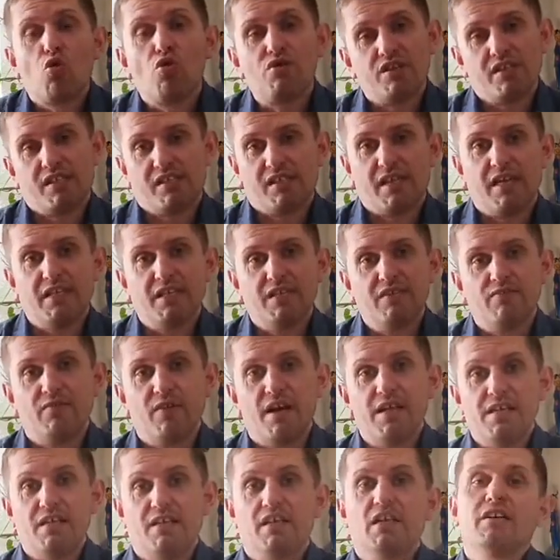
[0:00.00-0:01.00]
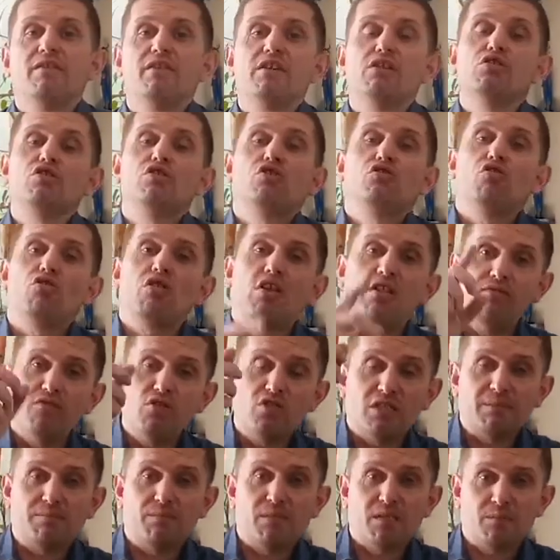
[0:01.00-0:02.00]
Here 5 years ago now we have
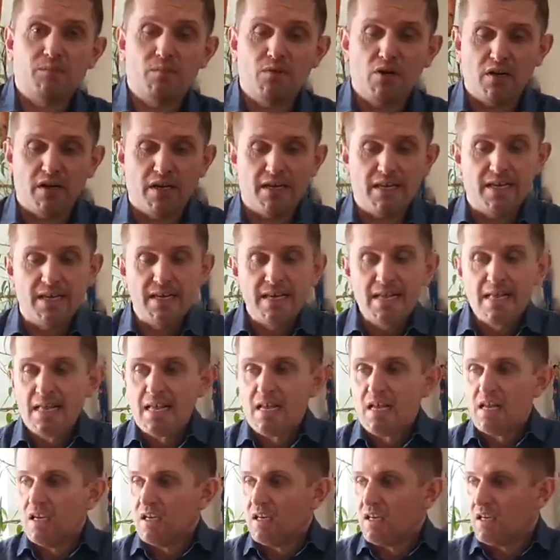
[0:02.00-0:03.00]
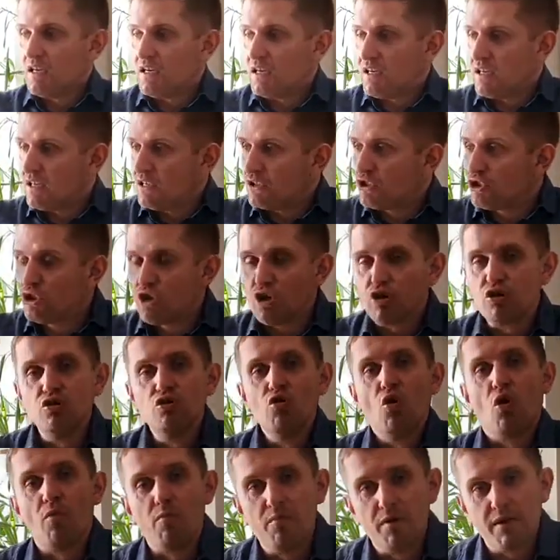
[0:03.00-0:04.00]
entered in. The period on
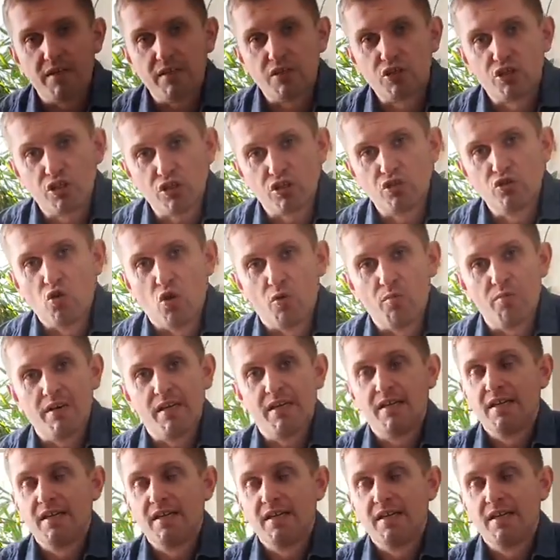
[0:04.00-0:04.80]
all converges.